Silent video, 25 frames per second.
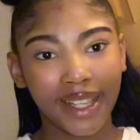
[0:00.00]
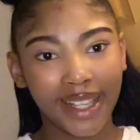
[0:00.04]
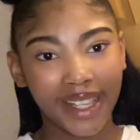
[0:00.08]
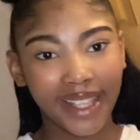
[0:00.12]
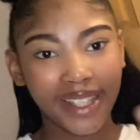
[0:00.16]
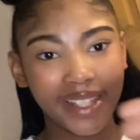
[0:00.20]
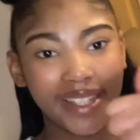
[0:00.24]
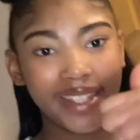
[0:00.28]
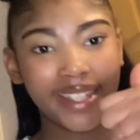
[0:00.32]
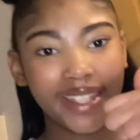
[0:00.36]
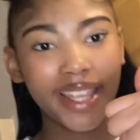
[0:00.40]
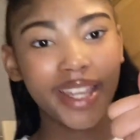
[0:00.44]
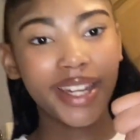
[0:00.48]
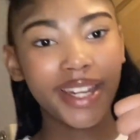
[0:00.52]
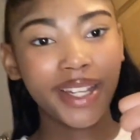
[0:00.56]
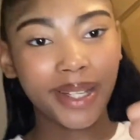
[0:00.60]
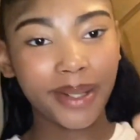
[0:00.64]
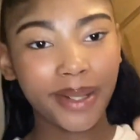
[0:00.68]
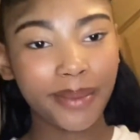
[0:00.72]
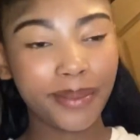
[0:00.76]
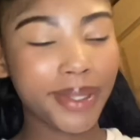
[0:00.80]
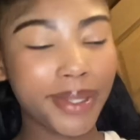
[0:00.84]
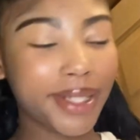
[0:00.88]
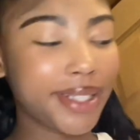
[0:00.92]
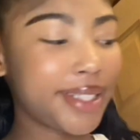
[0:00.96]
It's set
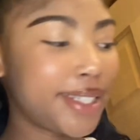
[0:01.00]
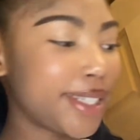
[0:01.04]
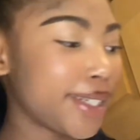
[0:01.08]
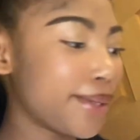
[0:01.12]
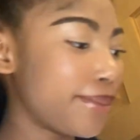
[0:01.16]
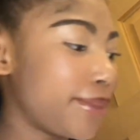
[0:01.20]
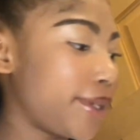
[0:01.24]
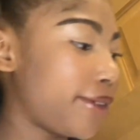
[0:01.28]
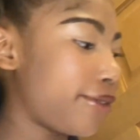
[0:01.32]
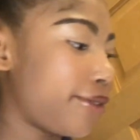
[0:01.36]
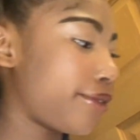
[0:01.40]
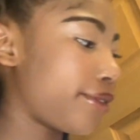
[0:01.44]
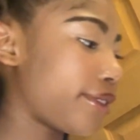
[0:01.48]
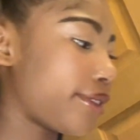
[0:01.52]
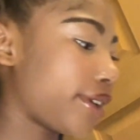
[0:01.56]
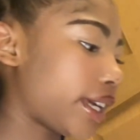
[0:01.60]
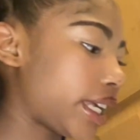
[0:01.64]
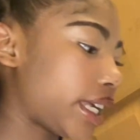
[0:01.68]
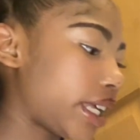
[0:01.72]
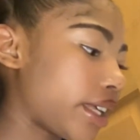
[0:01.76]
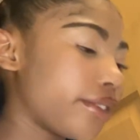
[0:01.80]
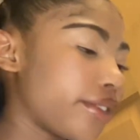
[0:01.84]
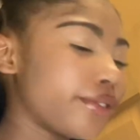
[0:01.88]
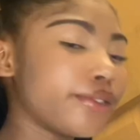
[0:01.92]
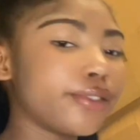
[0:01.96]
up. It took me
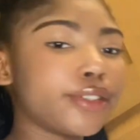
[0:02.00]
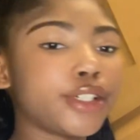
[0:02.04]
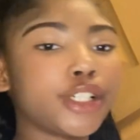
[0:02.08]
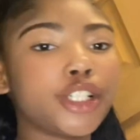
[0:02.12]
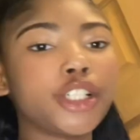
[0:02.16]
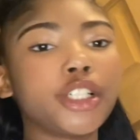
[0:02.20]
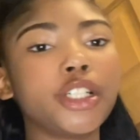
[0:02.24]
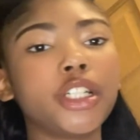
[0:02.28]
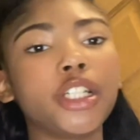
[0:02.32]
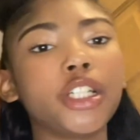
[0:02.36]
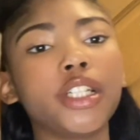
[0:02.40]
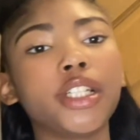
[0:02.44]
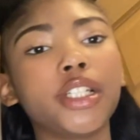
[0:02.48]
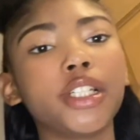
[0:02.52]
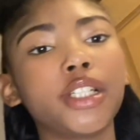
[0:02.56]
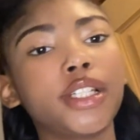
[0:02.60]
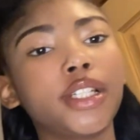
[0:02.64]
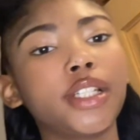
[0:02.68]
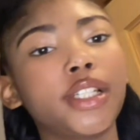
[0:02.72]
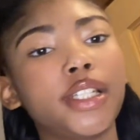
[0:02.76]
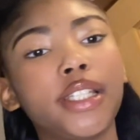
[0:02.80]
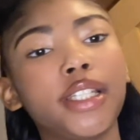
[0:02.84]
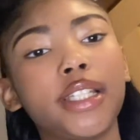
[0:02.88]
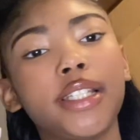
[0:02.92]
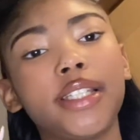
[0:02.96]
forever
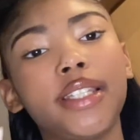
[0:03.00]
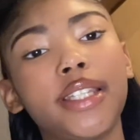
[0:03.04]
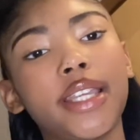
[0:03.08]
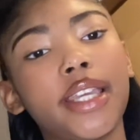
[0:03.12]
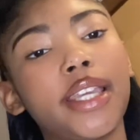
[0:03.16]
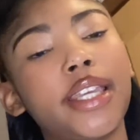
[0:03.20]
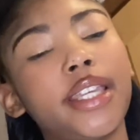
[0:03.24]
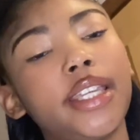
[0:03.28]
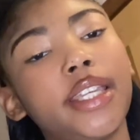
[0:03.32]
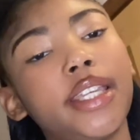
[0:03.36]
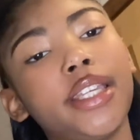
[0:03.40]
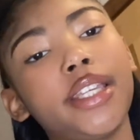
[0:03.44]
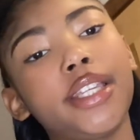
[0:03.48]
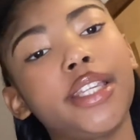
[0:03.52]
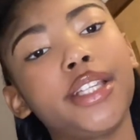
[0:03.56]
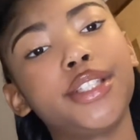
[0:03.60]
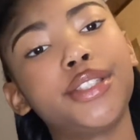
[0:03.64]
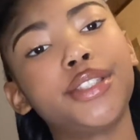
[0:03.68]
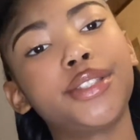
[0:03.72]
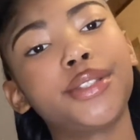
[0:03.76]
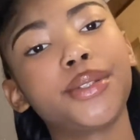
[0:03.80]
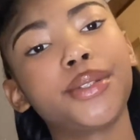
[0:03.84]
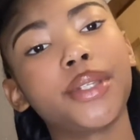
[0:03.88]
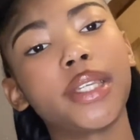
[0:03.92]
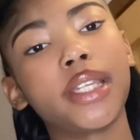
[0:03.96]
a day
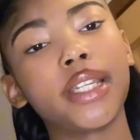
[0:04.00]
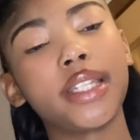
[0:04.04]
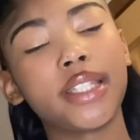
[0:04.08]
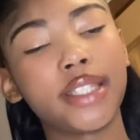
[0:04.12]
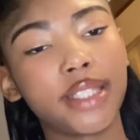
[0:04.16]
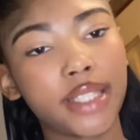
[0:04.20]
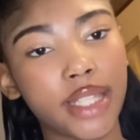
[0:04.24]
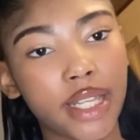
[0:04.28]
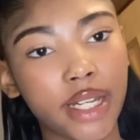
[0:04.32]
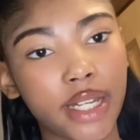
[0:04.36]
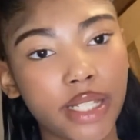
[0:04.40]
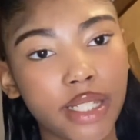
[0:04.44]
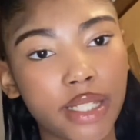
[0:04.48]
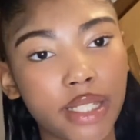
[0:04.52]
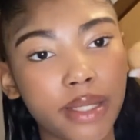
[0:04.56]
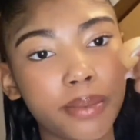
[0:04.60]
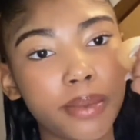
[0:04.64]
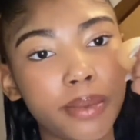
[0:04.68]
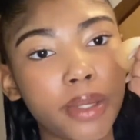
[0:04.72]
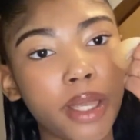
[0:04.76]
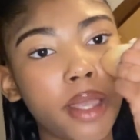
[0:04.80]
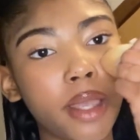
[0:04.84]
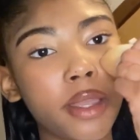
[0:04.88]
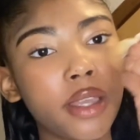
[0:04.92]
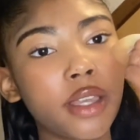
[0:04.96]
to get it set up.
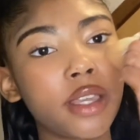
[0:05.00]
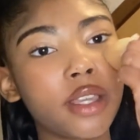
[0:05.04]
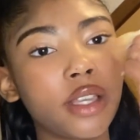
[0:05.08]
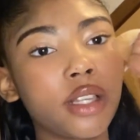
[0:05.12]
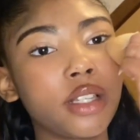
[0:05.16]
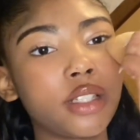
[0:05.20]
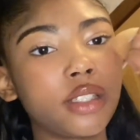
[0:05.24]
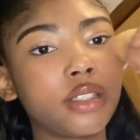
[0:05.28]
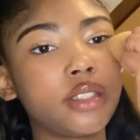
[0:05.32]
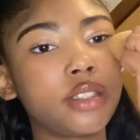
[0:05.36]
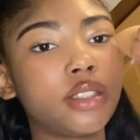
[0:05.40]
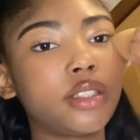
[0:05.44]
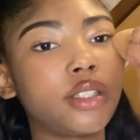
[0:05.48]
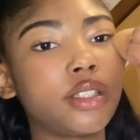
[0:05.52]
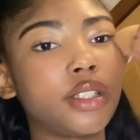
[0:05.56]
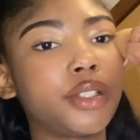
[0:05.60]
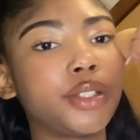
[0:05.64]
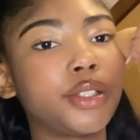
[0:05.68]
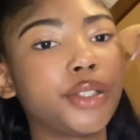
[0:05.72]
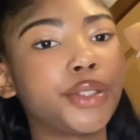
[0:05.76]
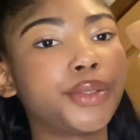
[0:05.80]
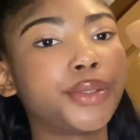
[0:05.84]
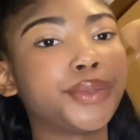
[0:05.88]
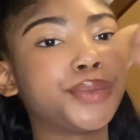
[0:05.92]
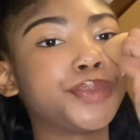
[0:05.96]
So
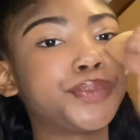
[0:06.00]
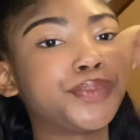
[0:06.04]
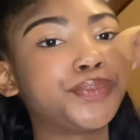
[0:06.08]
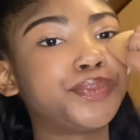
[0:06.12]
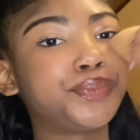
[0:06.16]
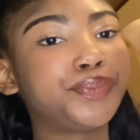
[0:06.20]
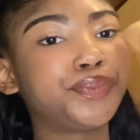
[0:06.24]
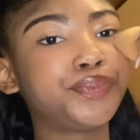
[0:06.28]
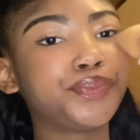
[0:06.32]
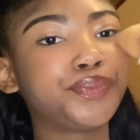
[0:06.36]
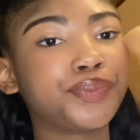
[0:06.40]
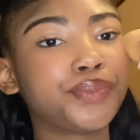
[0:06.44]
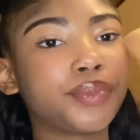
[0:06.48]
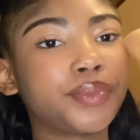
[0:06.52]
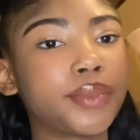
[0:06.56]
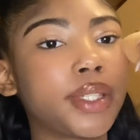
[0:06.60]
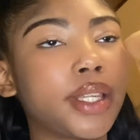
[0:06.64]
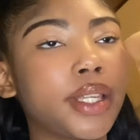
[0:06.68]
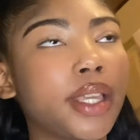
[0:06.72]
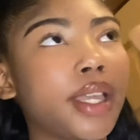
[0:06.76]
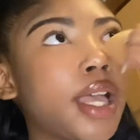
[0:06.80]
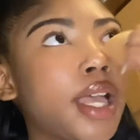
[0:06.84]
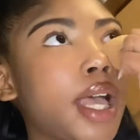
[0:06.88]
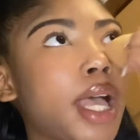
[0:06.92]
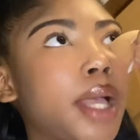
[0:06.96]

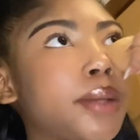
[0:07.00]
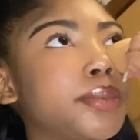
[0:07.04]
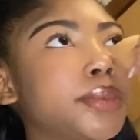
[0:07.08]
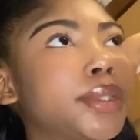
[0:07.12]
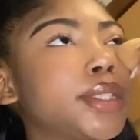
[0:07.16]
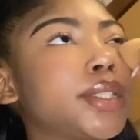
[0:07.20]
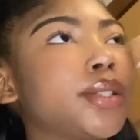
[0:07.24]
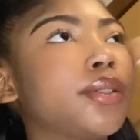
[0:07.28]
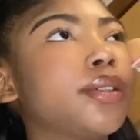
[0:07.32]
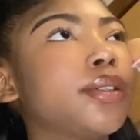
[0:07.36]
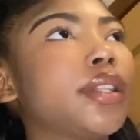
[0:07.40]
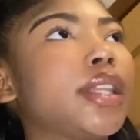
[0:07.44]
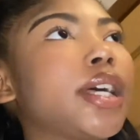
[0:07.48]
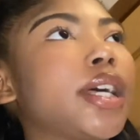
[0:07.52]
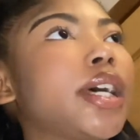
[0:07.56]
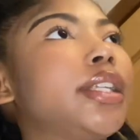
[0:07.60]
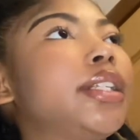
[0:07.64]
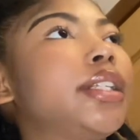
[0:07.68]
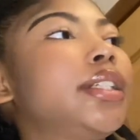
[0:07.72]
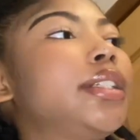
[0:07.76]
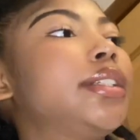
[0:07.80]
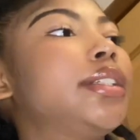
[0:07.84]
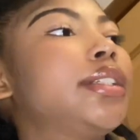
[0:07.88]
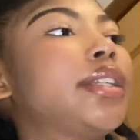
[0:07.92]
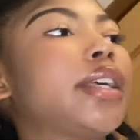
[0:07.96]
I'm so
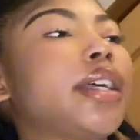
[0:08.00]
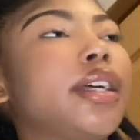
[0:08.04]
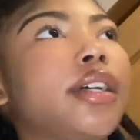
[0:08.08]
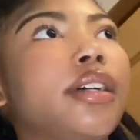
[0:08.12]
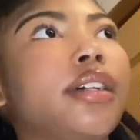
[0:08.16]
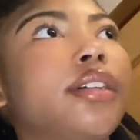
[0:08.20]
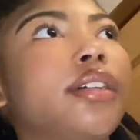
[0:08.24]
glad it's set